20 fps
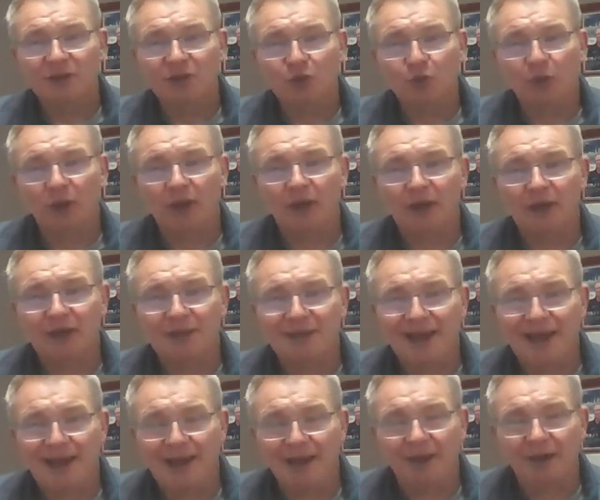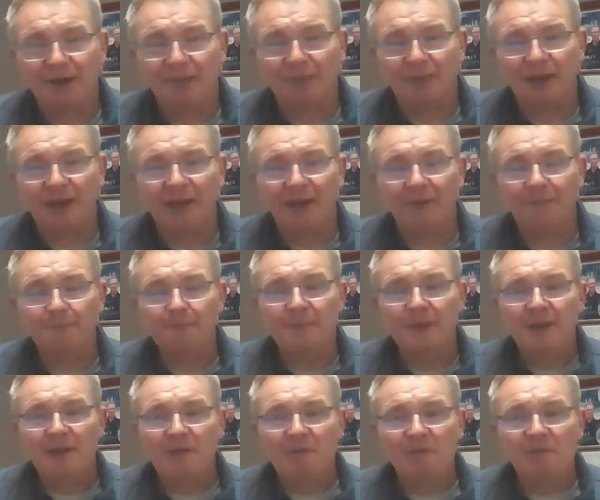is where an attacker may
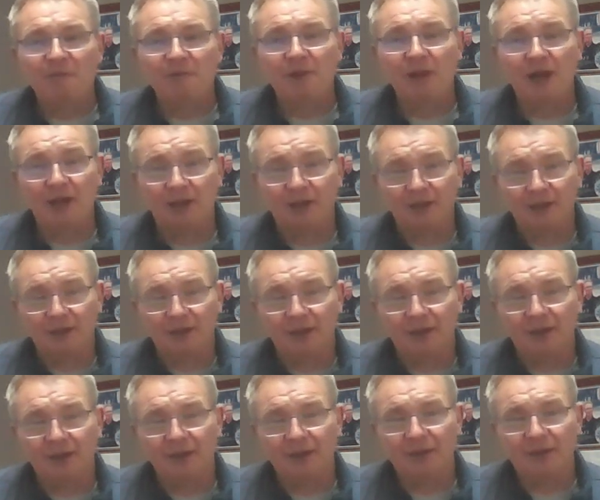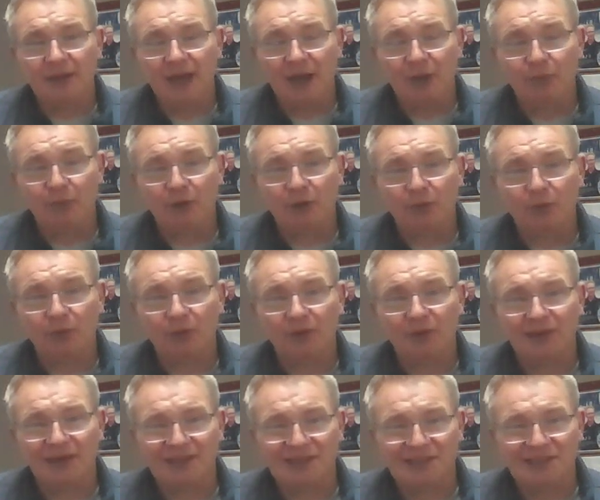flood the network
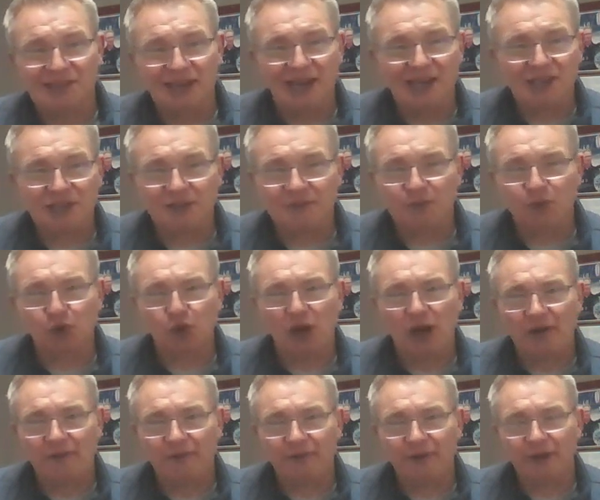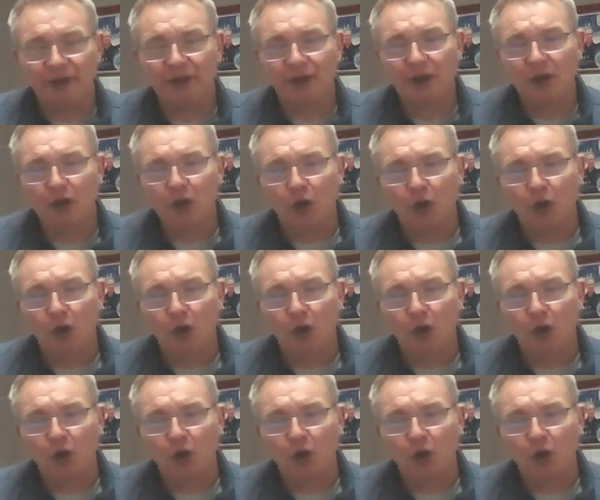with excessive traffic